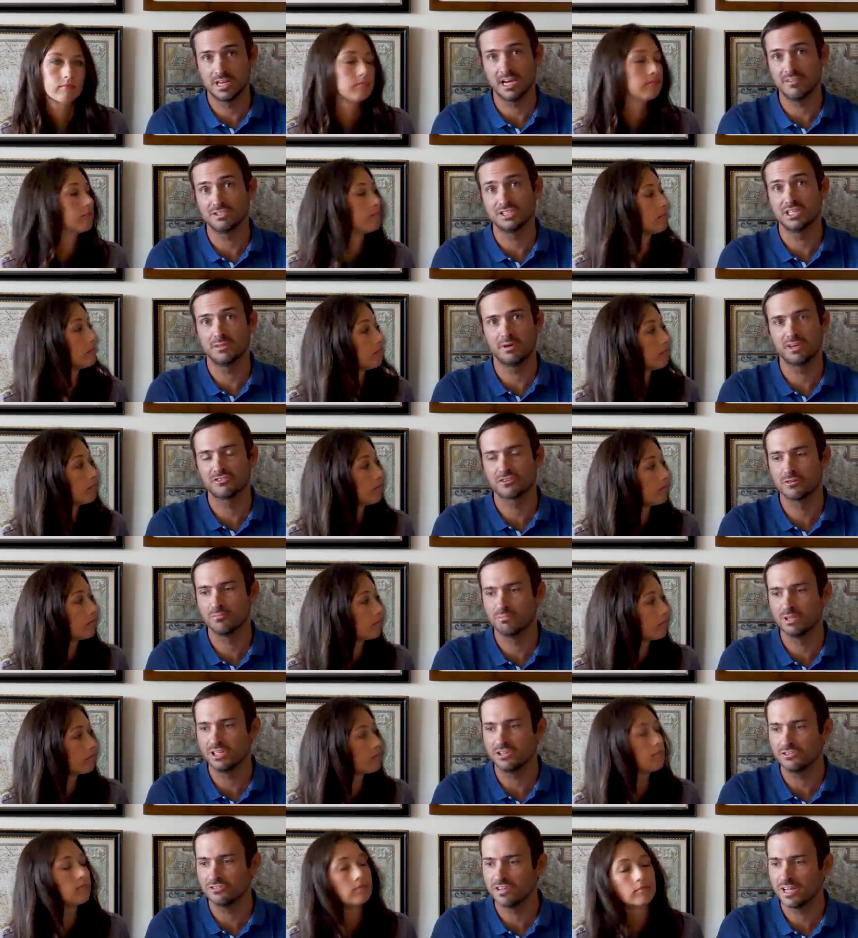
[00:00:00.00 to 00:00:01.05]
Speaker 1: obviously makes
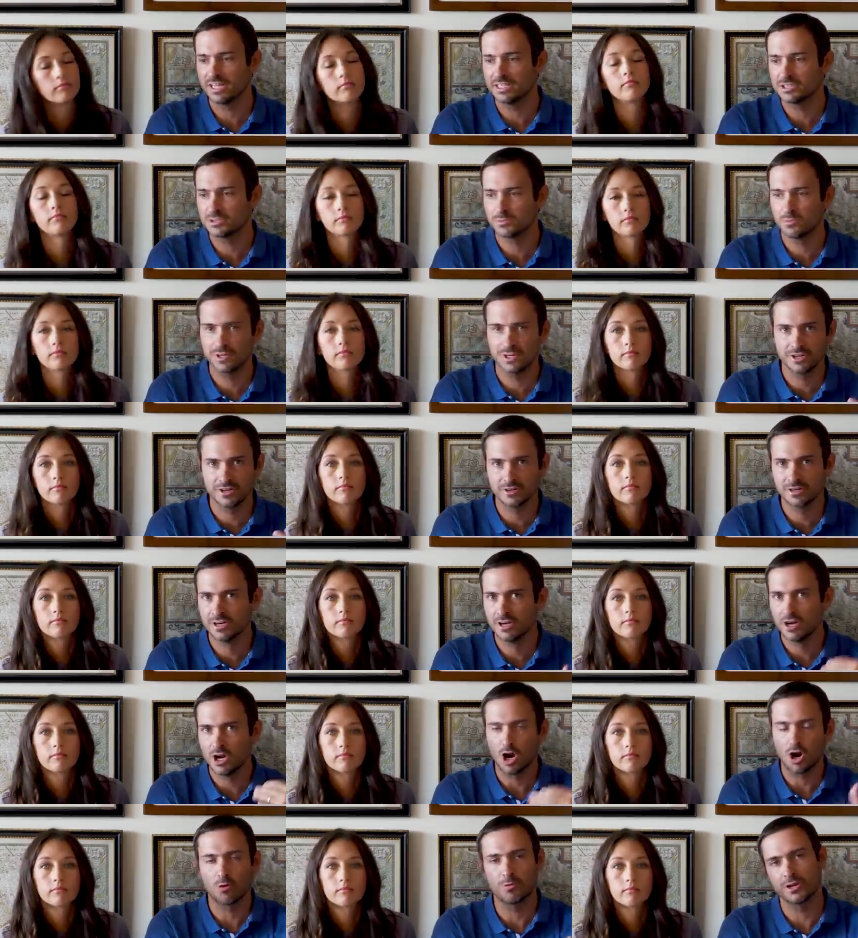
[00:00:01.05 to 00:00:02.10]
complete sense when you're
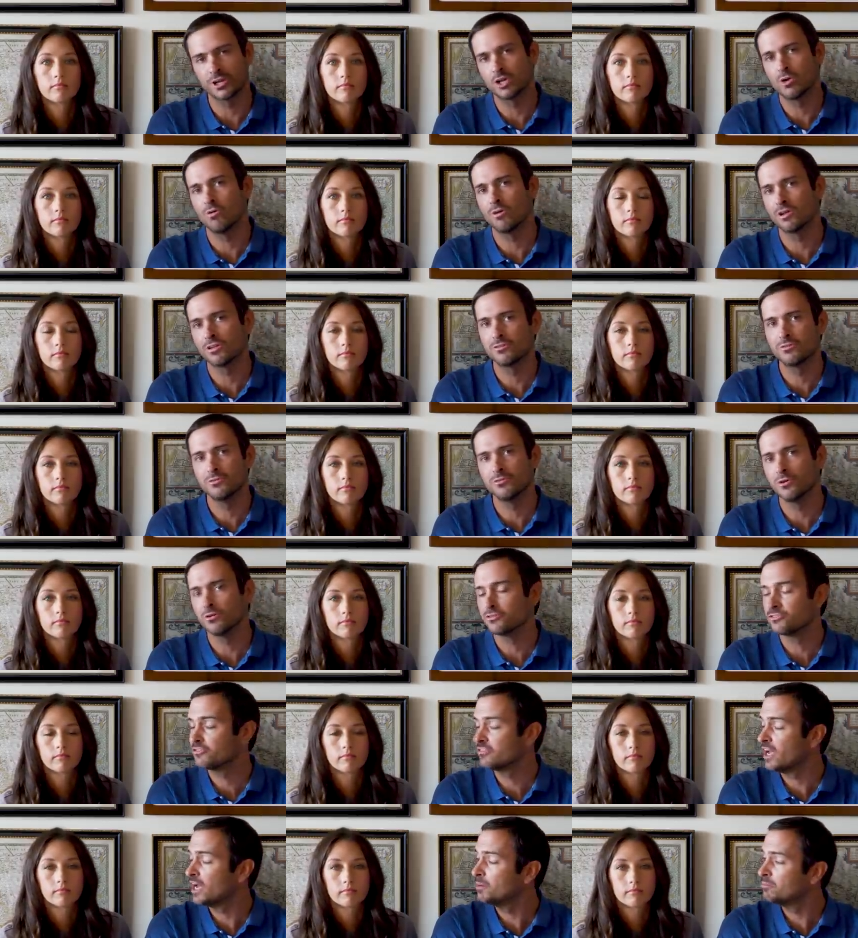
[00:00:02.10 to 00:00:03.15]
already going through
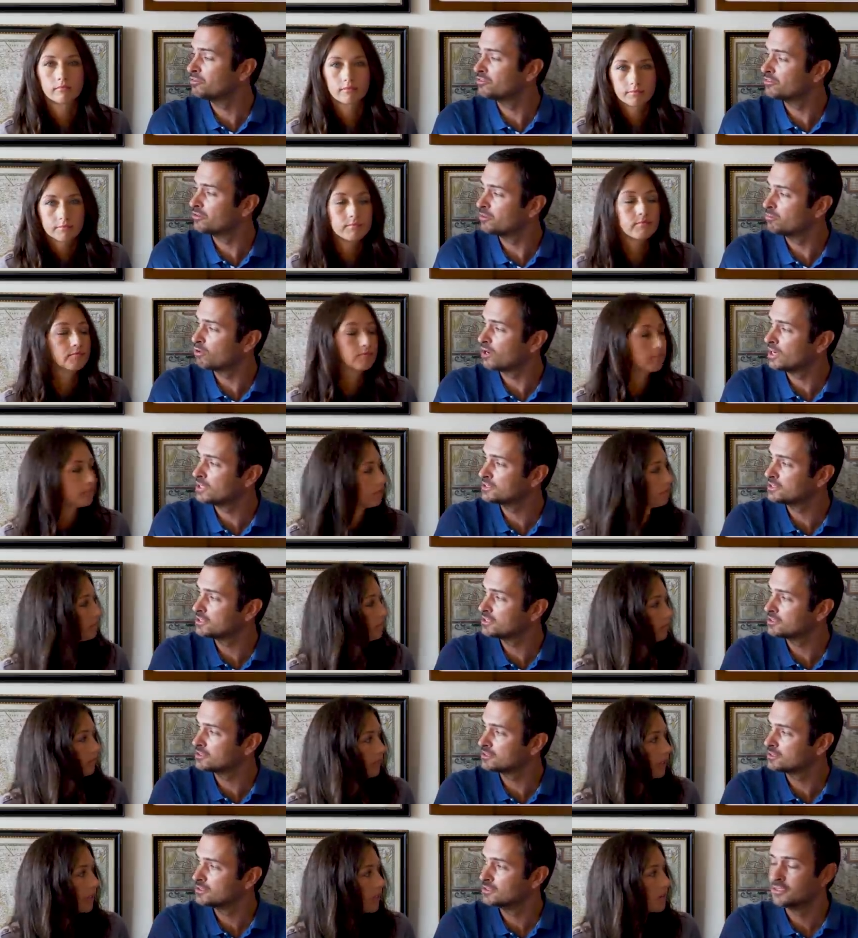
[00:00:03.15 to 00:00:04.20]
those steps of the
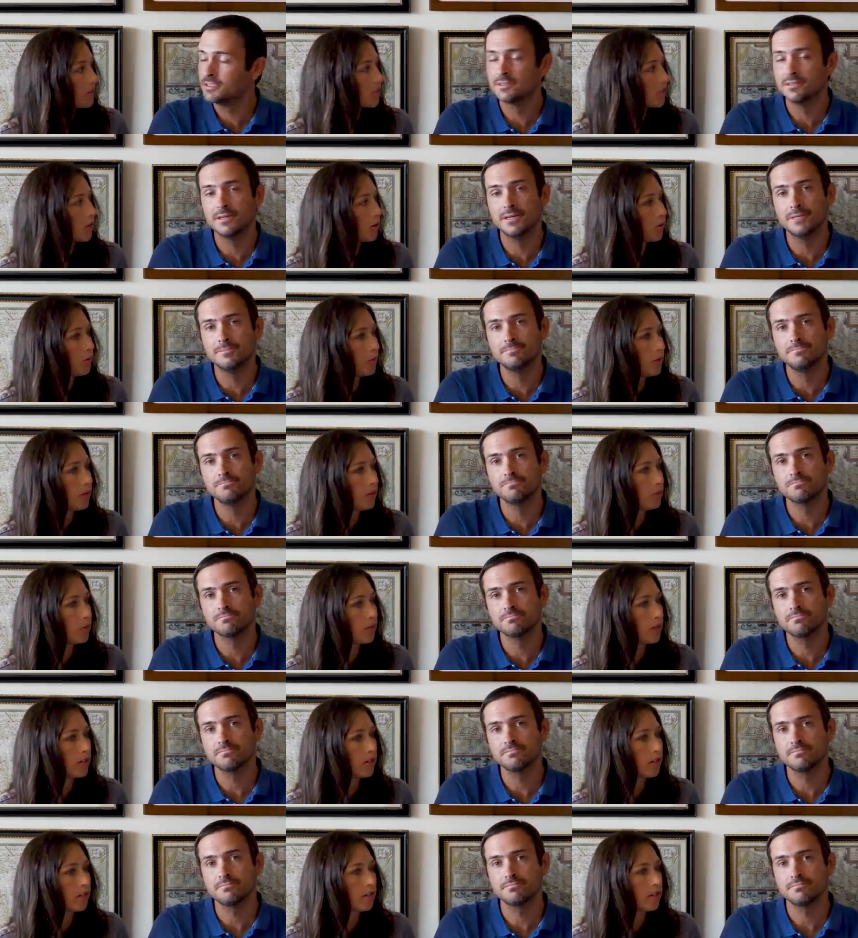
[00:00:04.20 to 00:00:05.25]
process. Yeah, so yeah.
Speaker 2: we
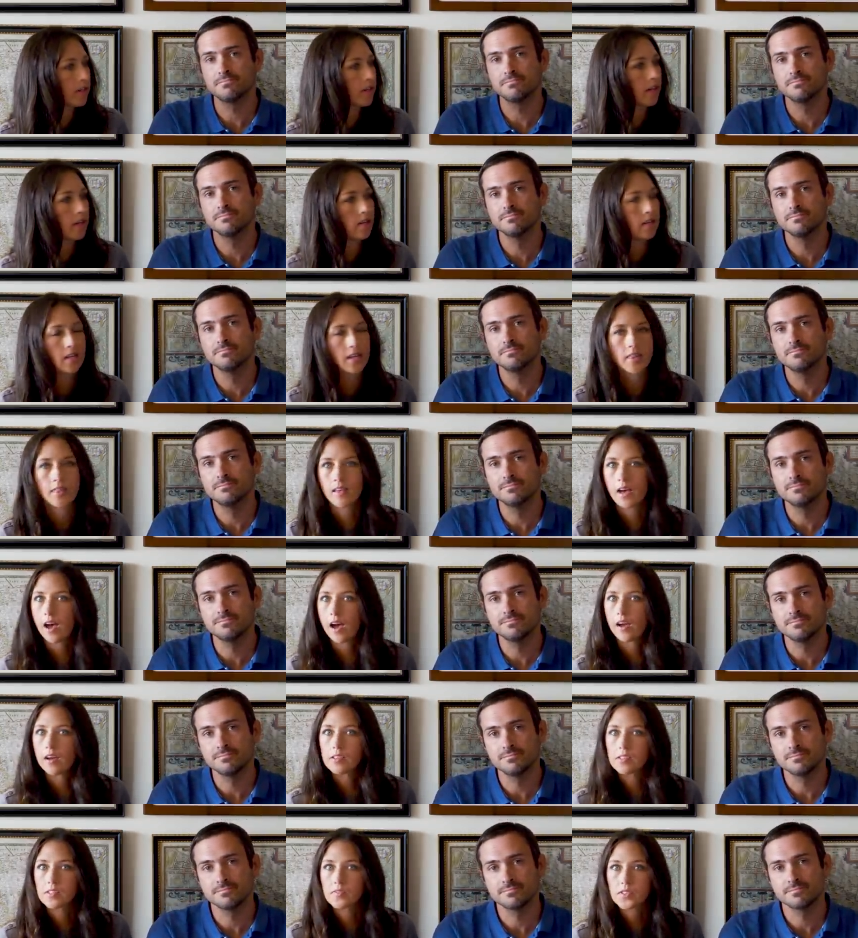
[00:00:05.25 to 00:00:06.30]
were, again, in the
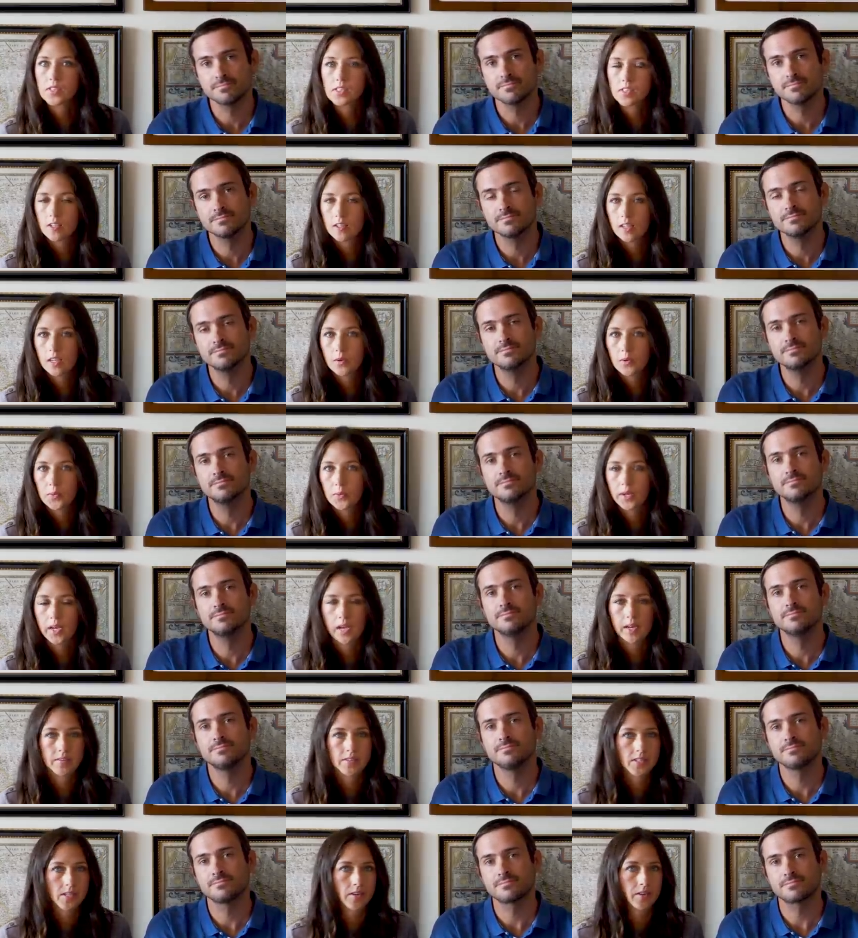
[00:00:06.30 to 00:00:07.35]
Isles of Scilly when we
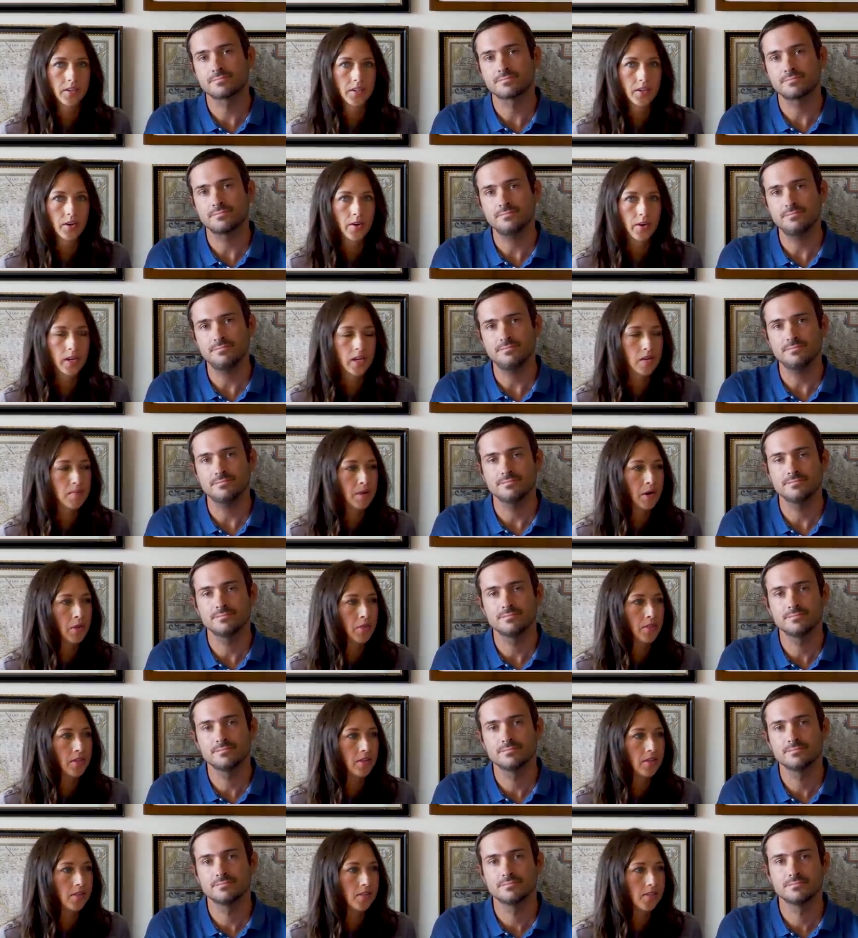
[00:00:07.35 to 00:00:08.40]
kind of started talking
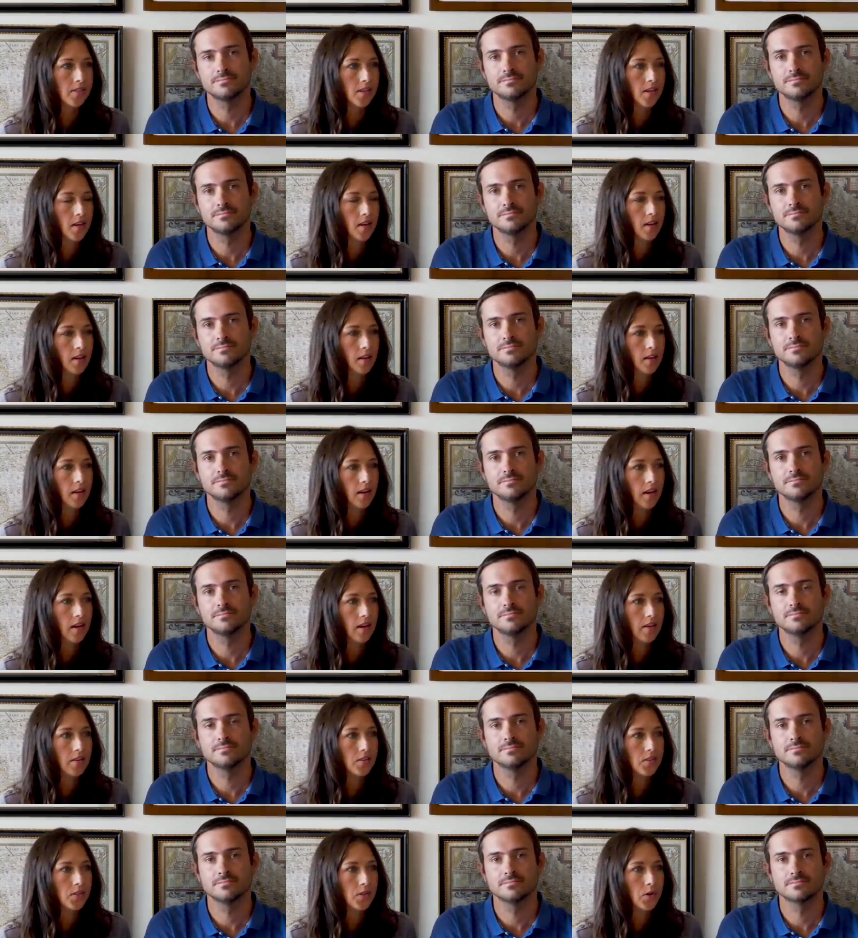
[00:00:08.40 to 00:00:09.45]
about this.
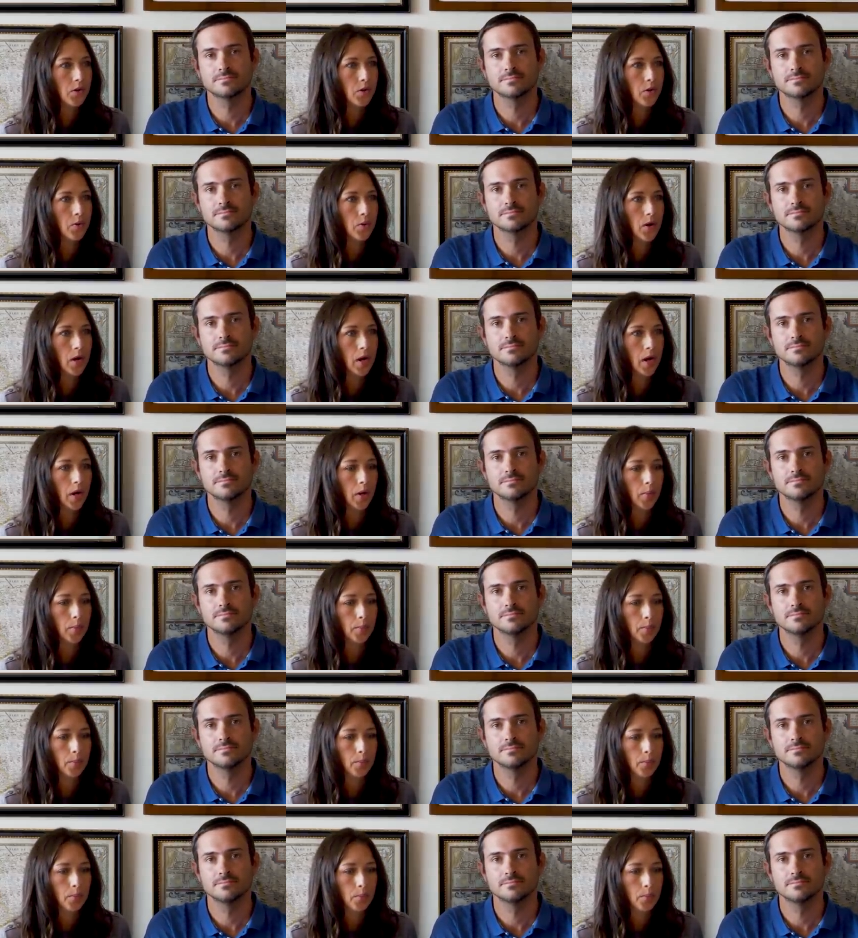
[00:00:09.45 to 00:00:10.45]
And so um,